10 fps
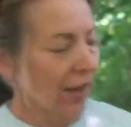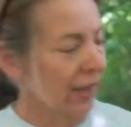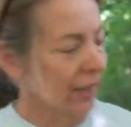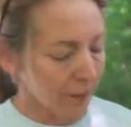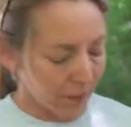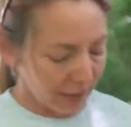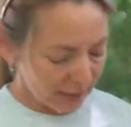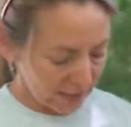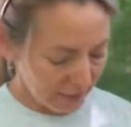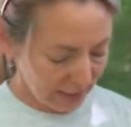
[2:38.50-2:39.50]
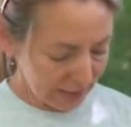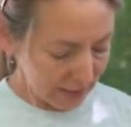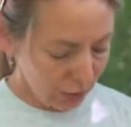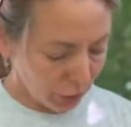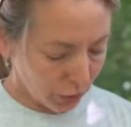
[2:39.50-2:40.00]
And in place of this,
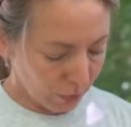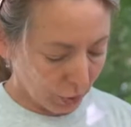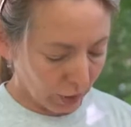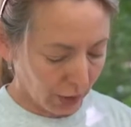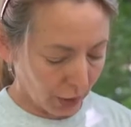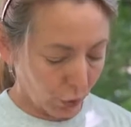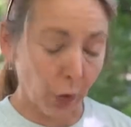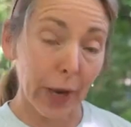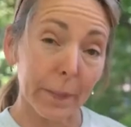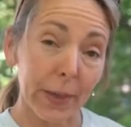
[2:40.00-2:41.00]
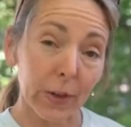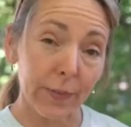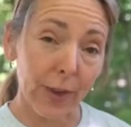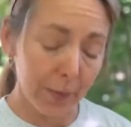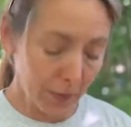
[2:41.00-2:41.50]
you could put a cranberry
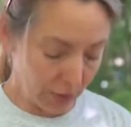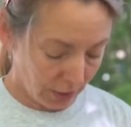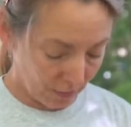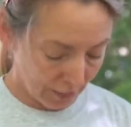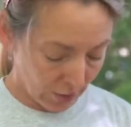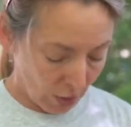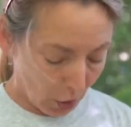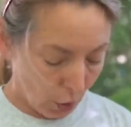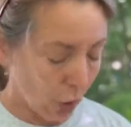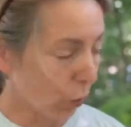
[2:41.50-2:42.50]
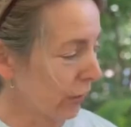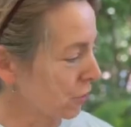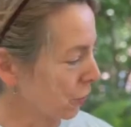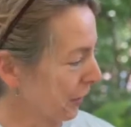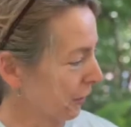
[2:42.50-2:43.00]
viburnum or a
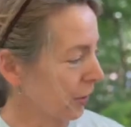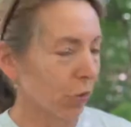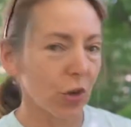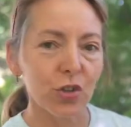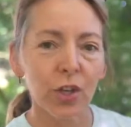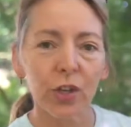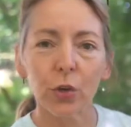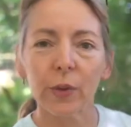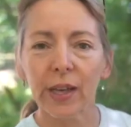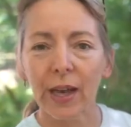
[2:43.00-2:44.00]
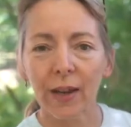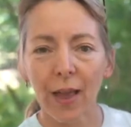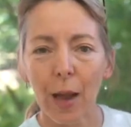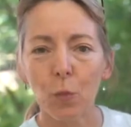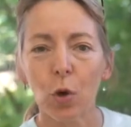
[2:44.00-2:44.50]
winterberry bush. You would get a
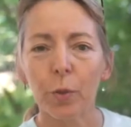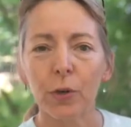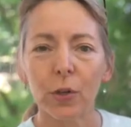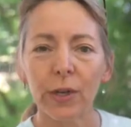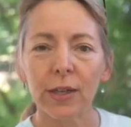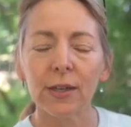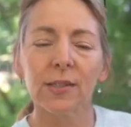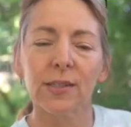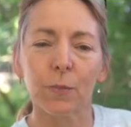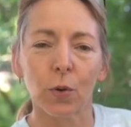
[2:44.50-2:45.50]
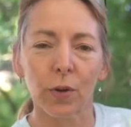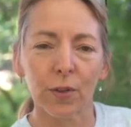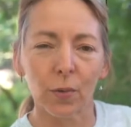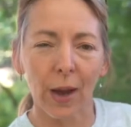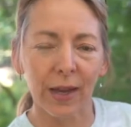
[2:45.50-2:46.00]
lot more beauty, support
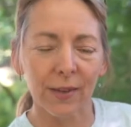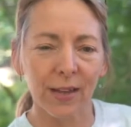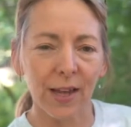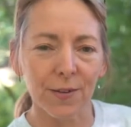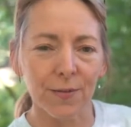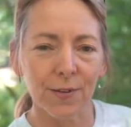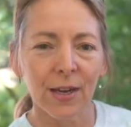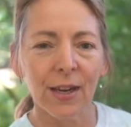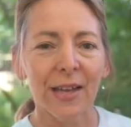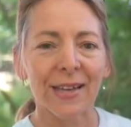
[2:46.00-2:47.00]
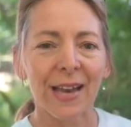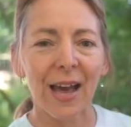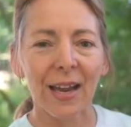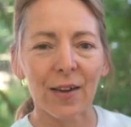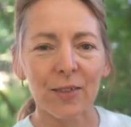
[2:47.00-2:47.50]
the wildlife, and
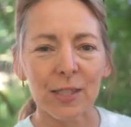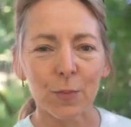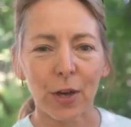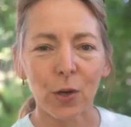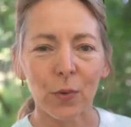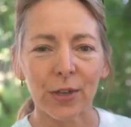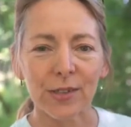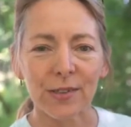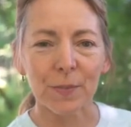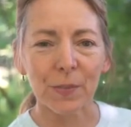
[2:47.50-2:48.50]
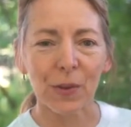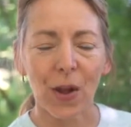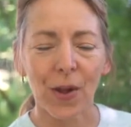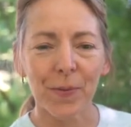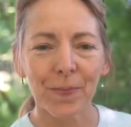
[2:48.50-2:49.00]
not have it spreading where it doesn't belong.